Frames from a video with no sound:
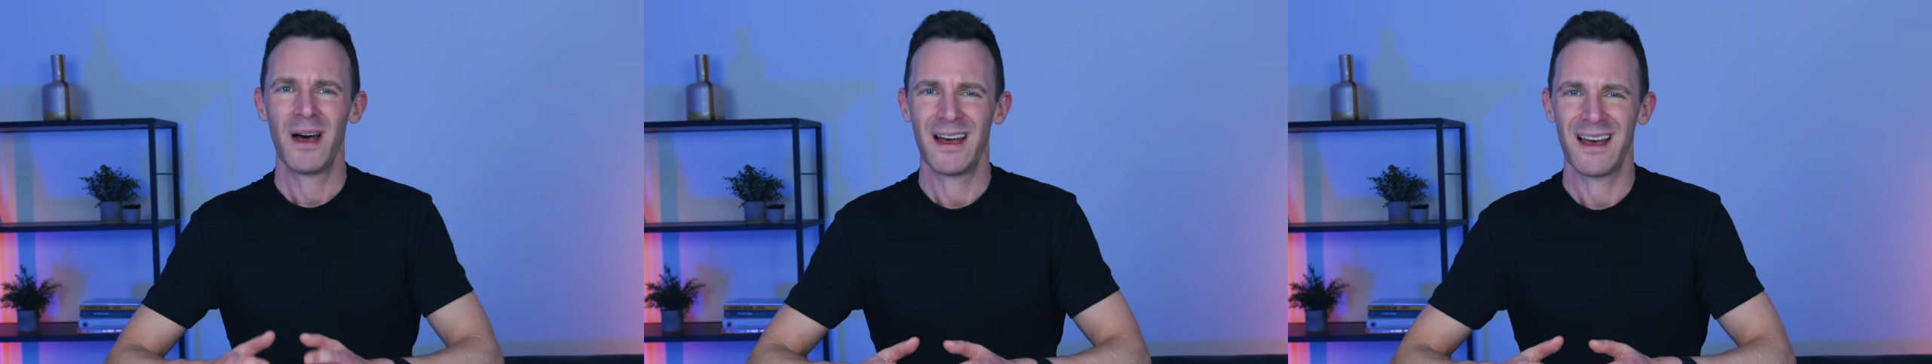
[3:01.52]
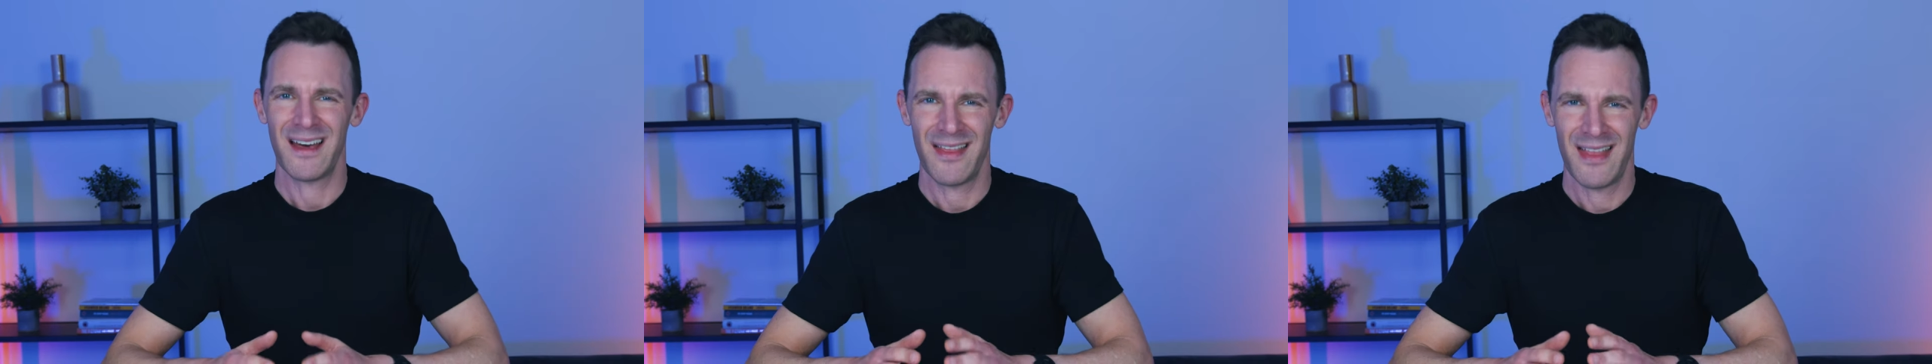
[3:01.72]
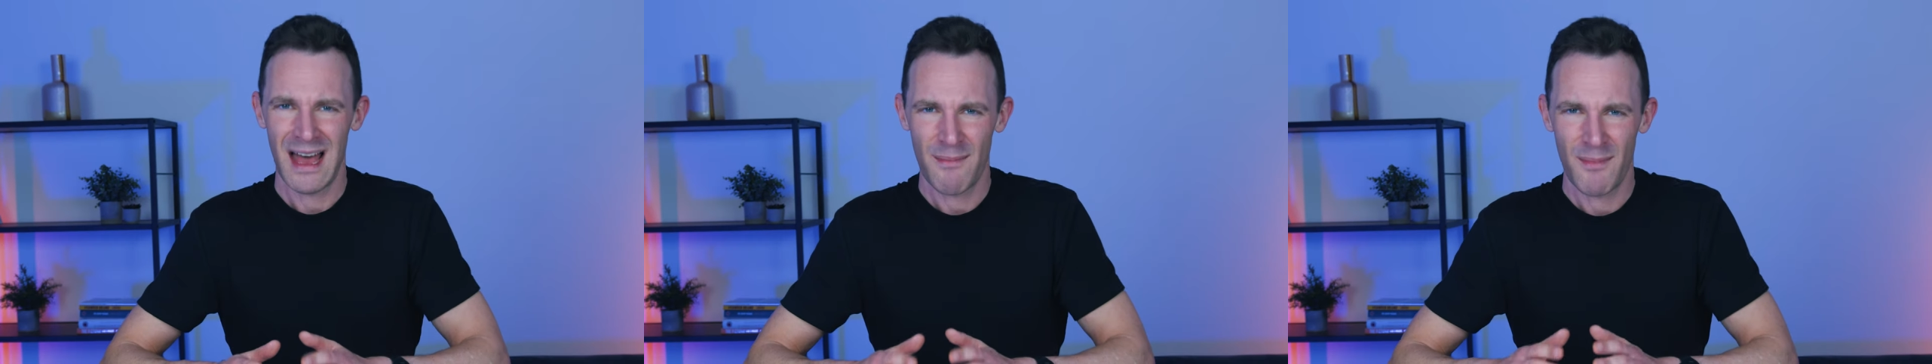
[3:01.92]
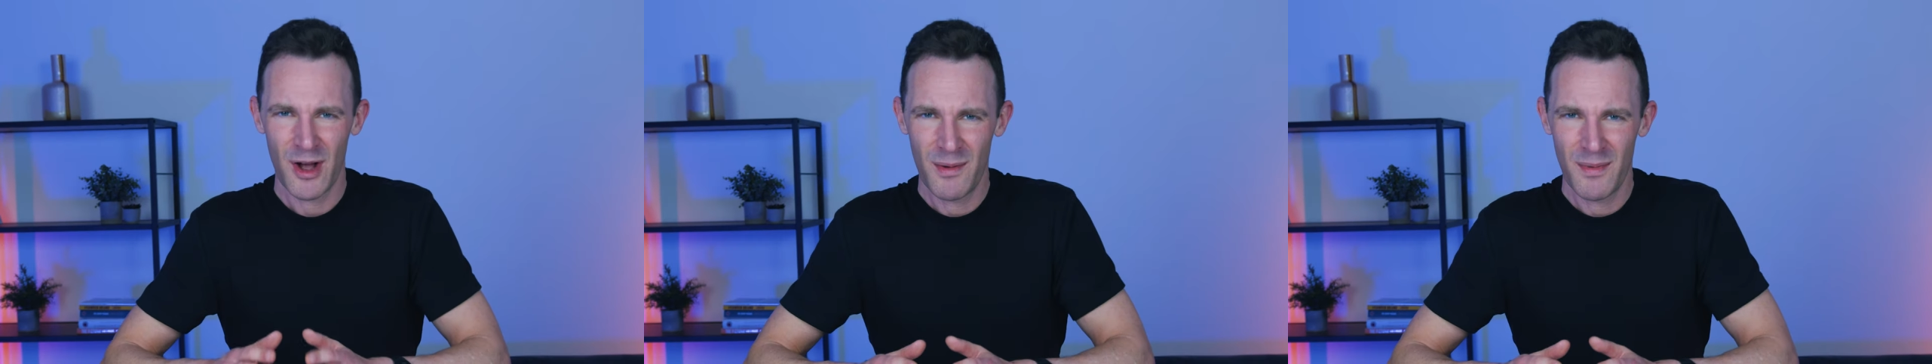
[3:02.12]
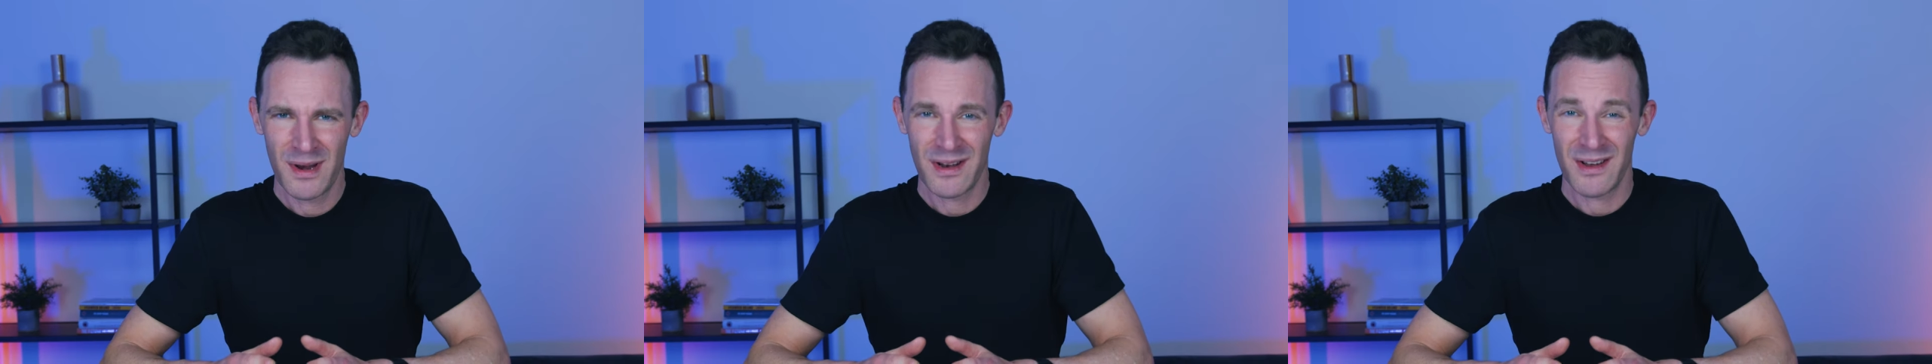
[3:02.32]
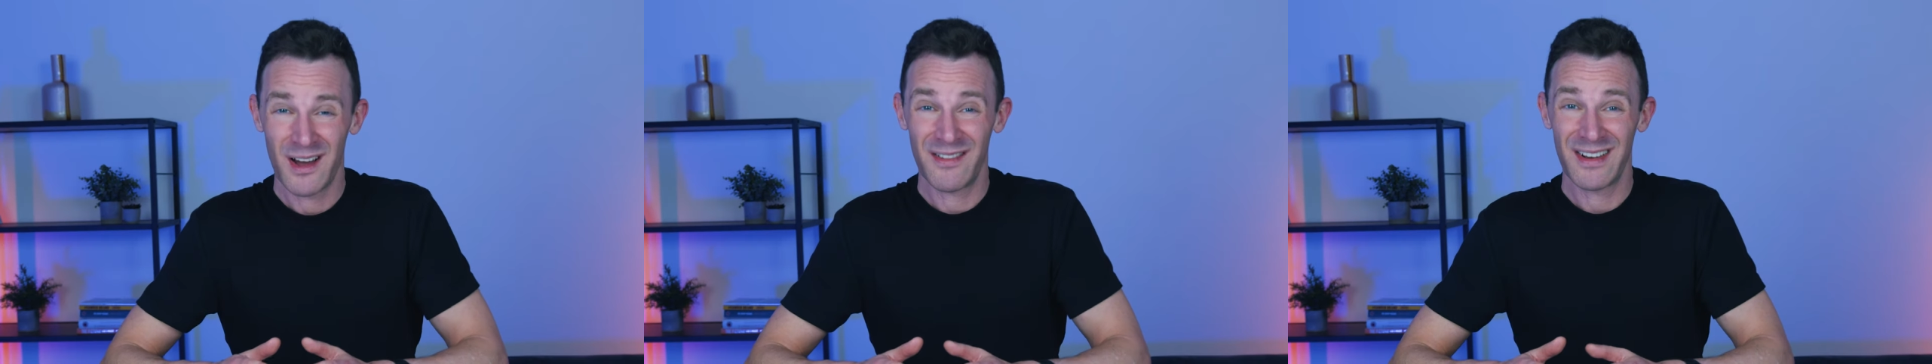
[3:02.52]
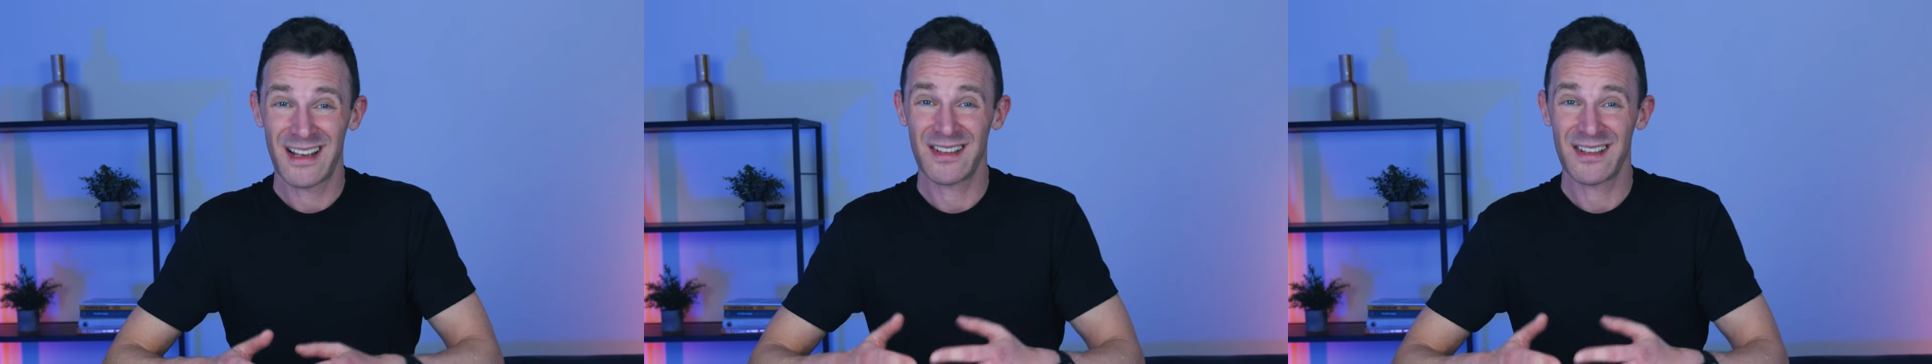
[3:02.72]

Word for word: But that moment of